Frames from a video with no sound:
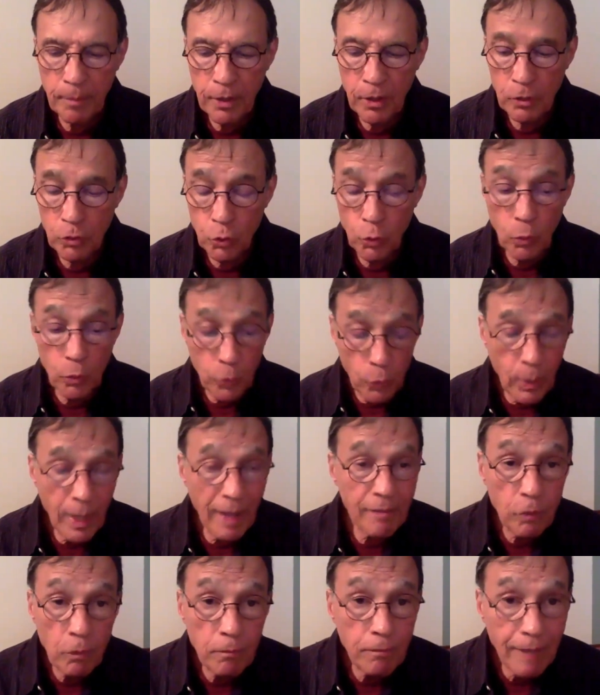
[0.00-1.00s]
because you
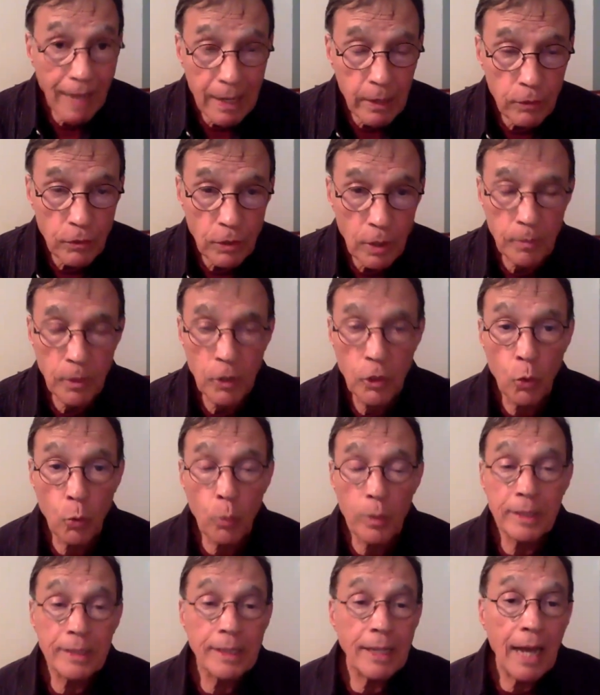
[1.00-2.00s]
have to value something. You
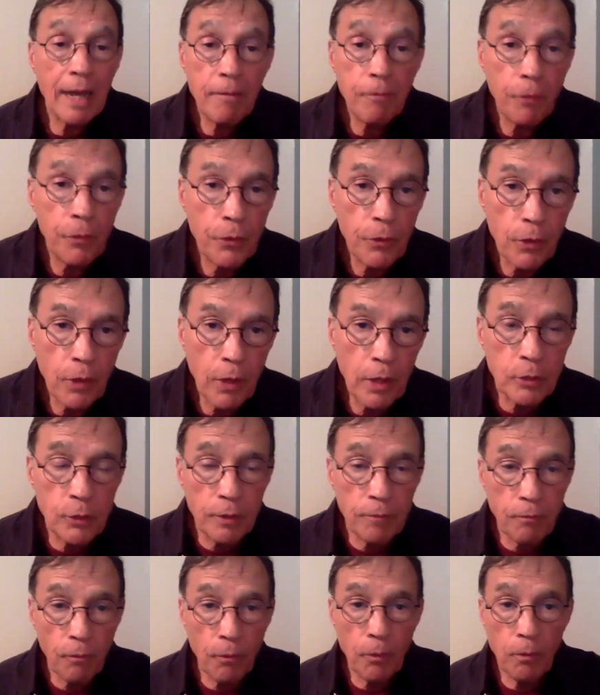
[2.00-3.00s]
would die for your
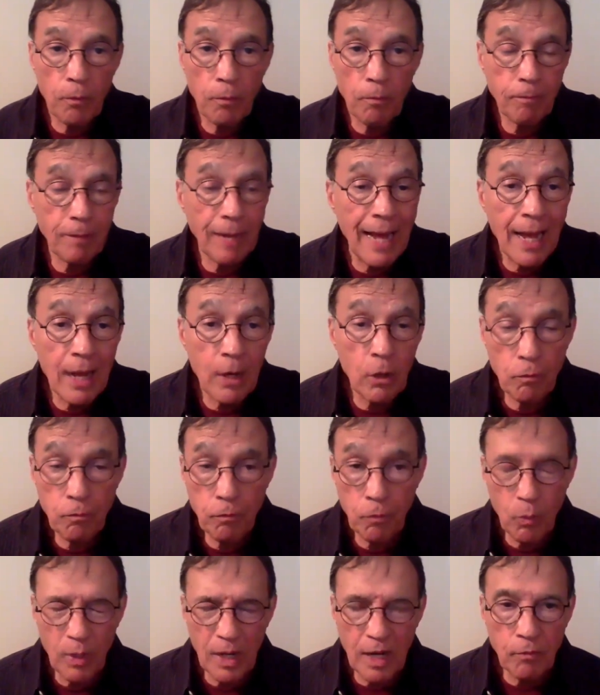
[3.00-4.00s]
country, for a flag or
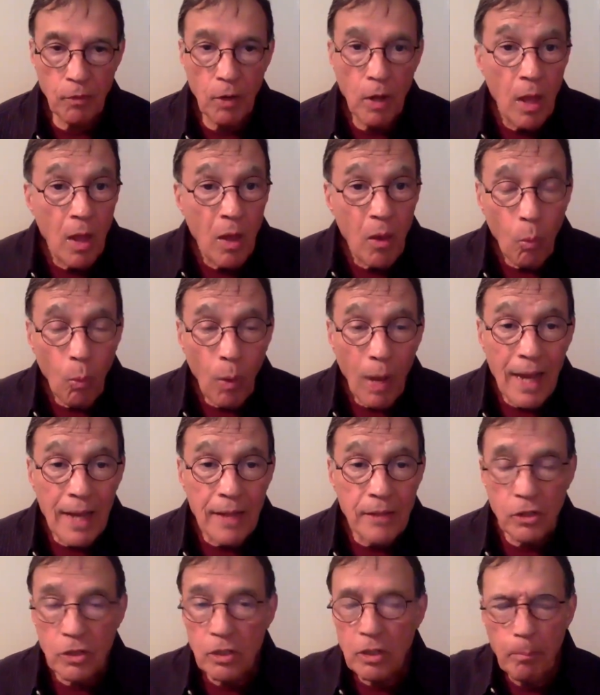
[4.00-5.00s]
for whatever. Why?
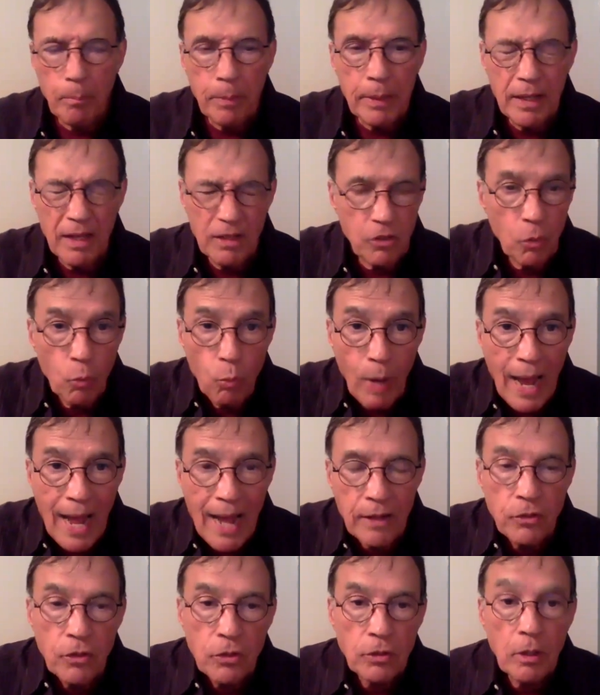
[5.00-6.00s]
It's just a piece
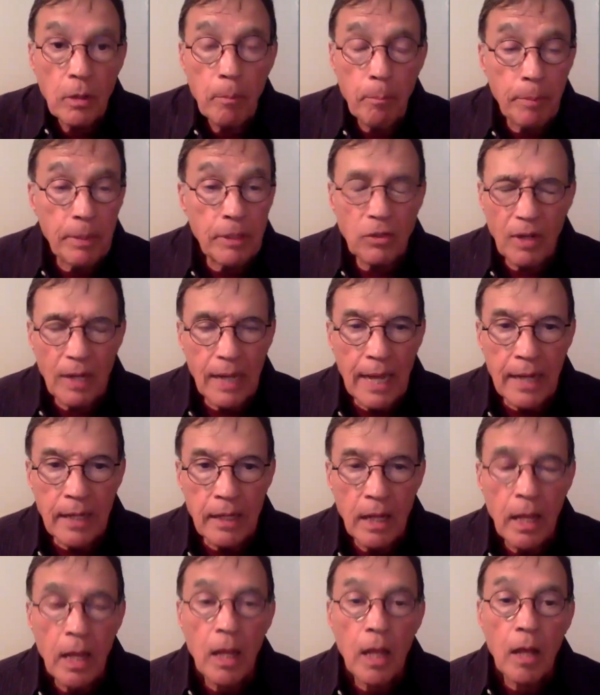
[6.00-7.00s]
of
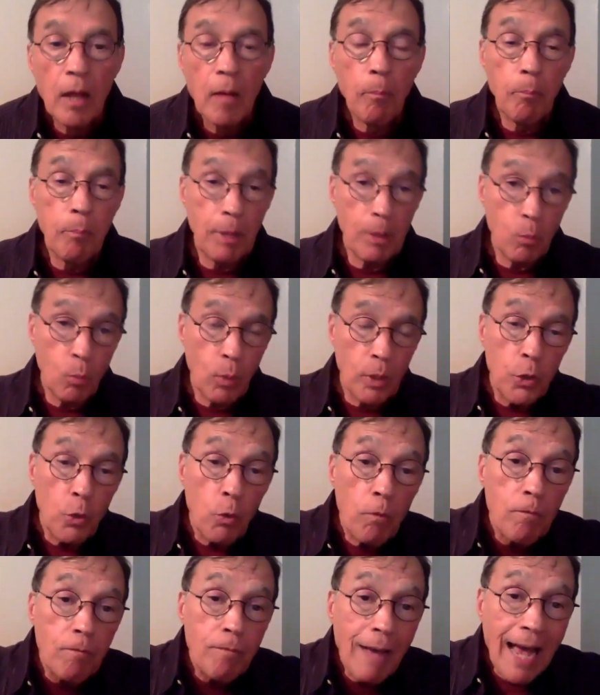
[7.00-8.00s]
land. But when
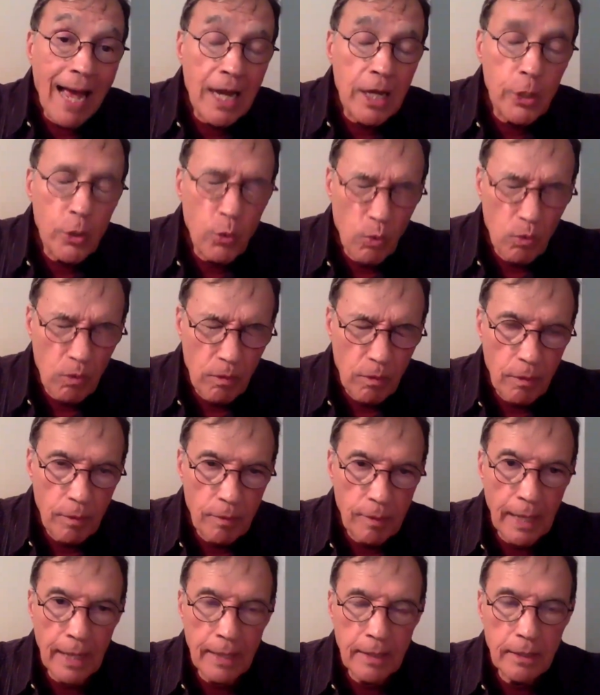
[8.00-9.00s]
you value
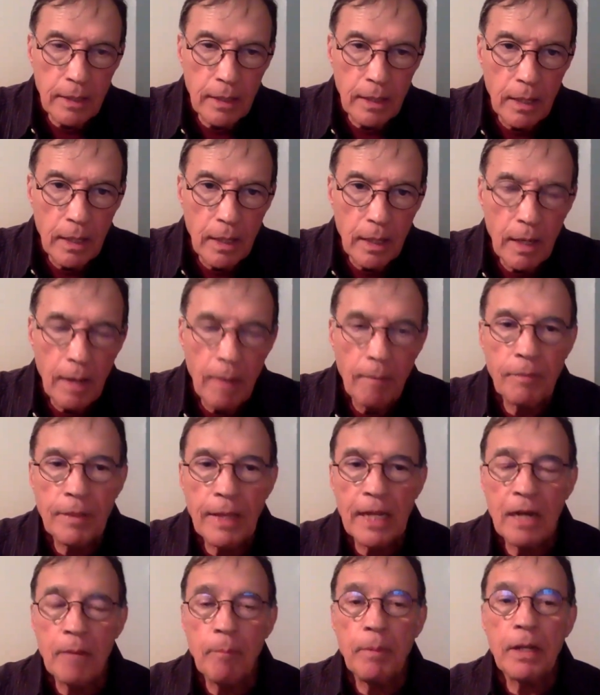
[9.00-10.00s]
that,
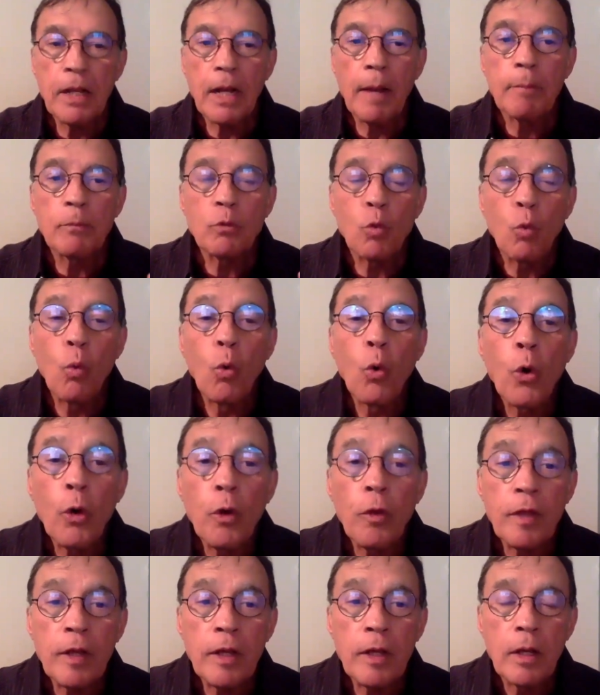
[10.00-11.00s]
then it becomes
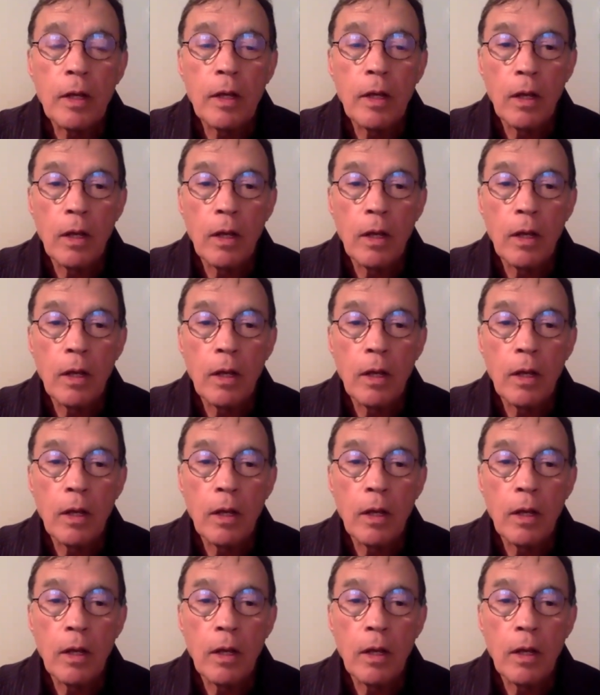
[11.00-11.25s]
worthy